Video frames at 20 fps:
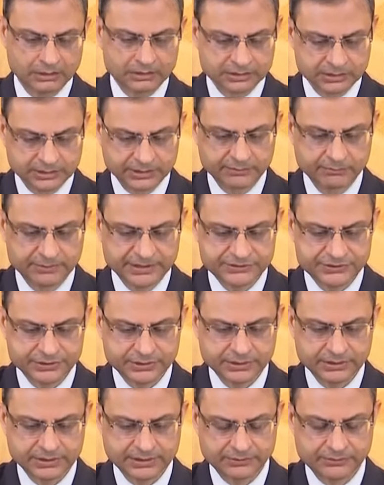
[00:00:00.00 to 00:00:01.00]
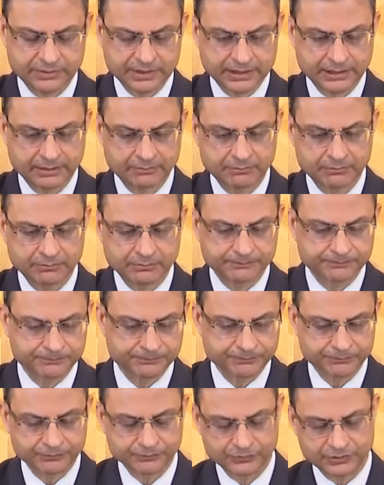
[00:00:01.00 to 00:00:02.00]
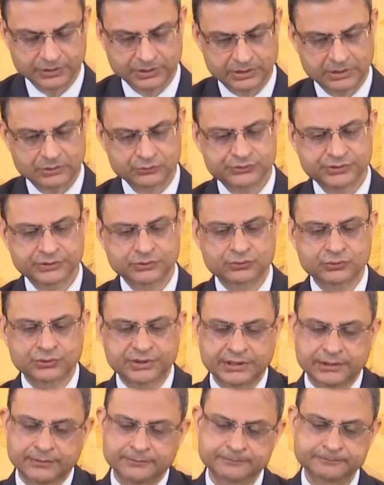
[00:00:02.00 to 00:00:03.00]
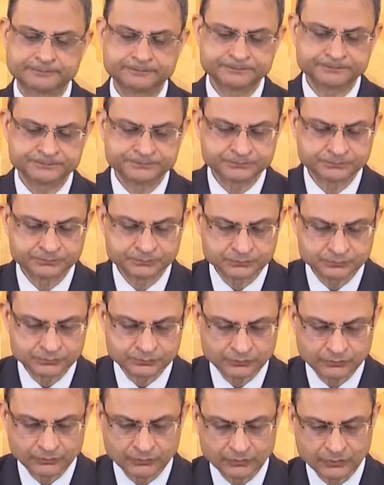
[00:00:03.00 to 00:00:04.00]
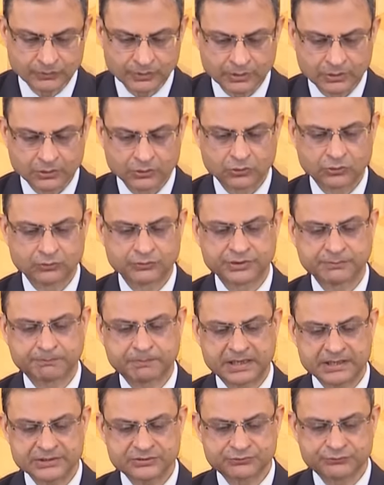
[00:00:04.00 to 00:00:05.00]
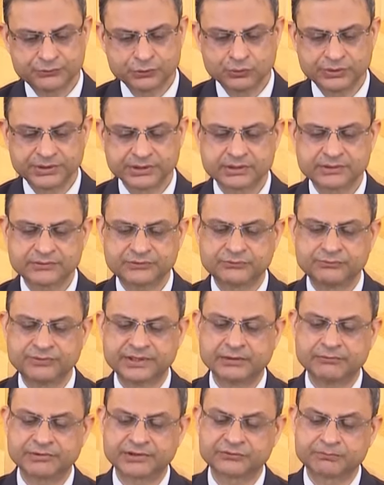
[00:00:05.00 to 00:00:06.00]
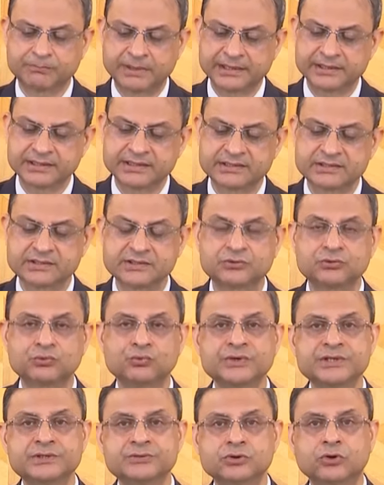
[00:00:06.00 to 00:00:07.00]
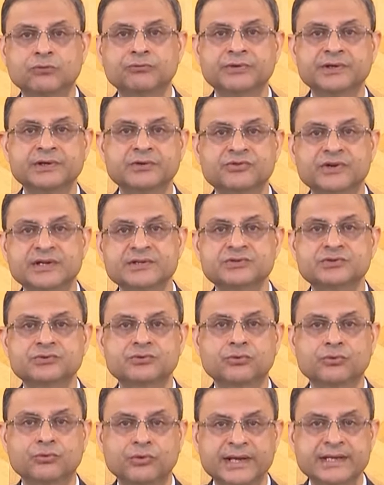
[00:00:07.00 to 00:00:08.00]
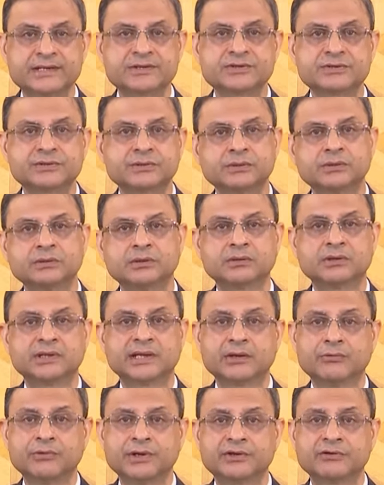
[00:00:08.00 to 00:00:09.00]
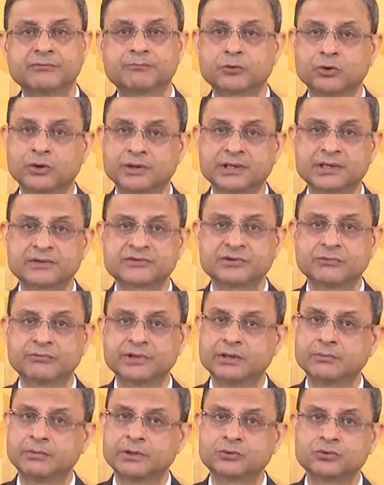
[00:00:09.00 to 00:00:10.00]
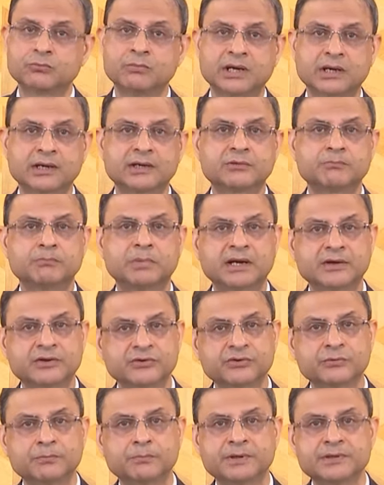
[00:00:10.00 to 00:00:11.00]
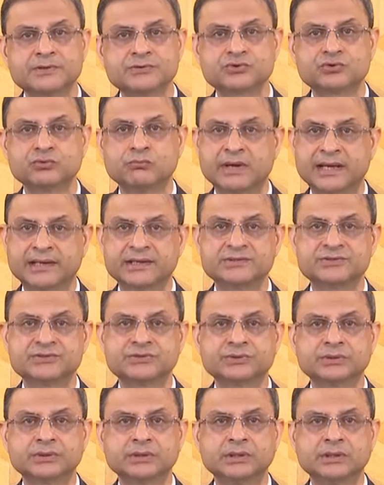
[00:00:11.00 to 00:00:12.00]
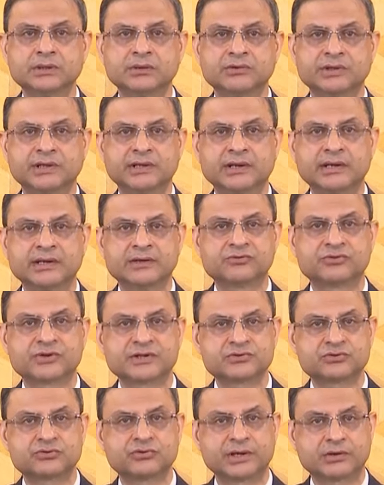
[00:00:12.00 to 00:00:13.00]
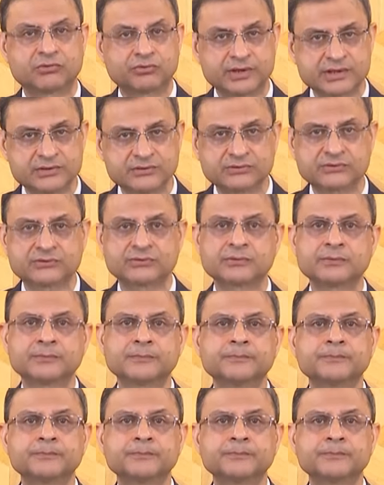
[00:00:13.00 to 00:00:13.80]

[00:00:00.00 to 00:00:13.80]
Third measure that I am announcing today, over the past few years, we have expanded the suite of interest rate derivative products available to market participants to manage their interest rate risks.